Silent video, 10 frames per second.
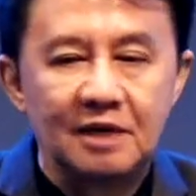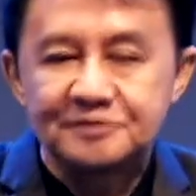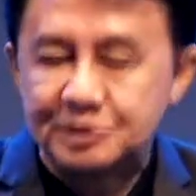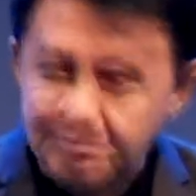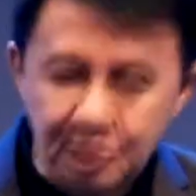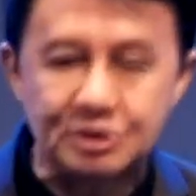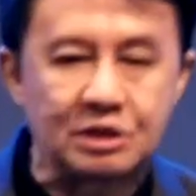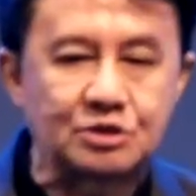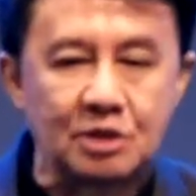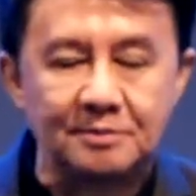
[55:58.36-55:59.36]
loves
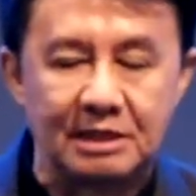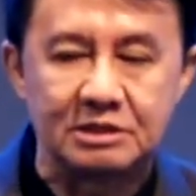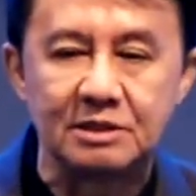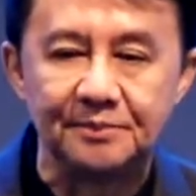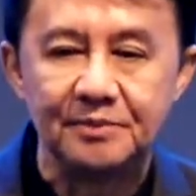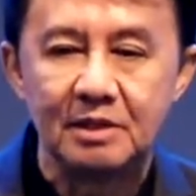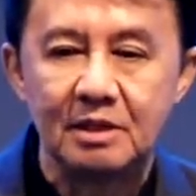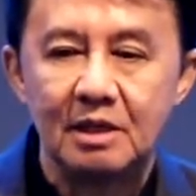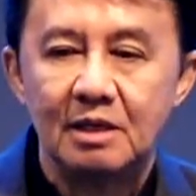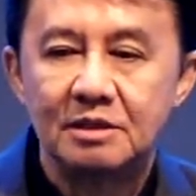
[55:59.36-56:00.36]
music so much.
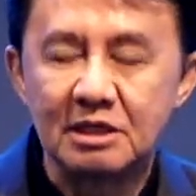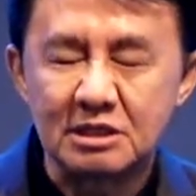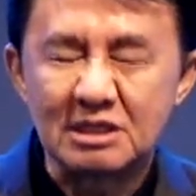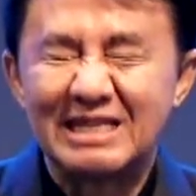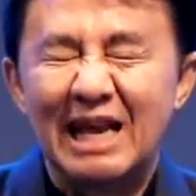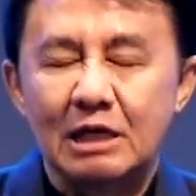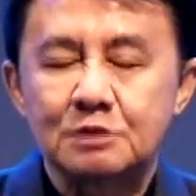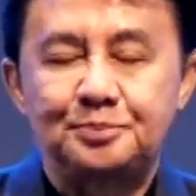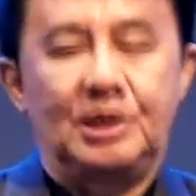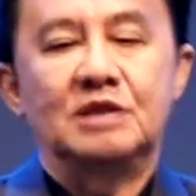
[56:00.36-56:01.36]
This is the
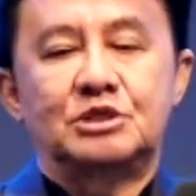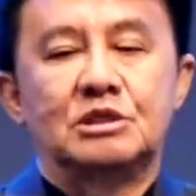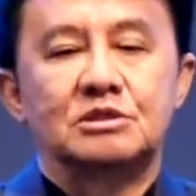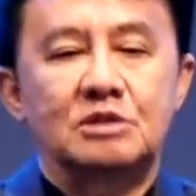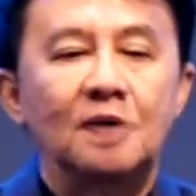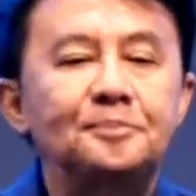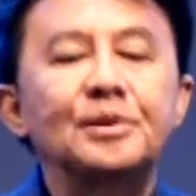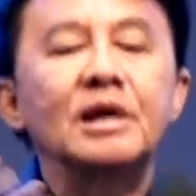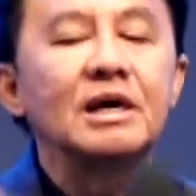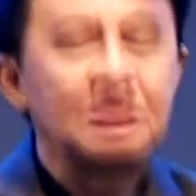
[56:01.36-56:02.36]
expressions of
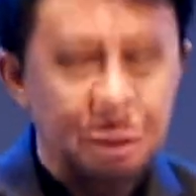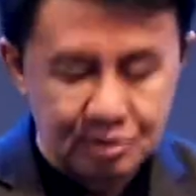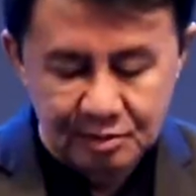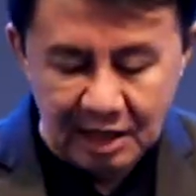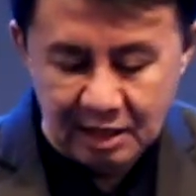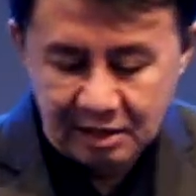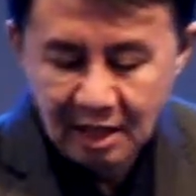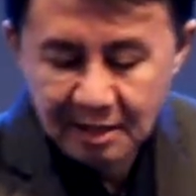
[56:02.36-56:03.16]
praise to God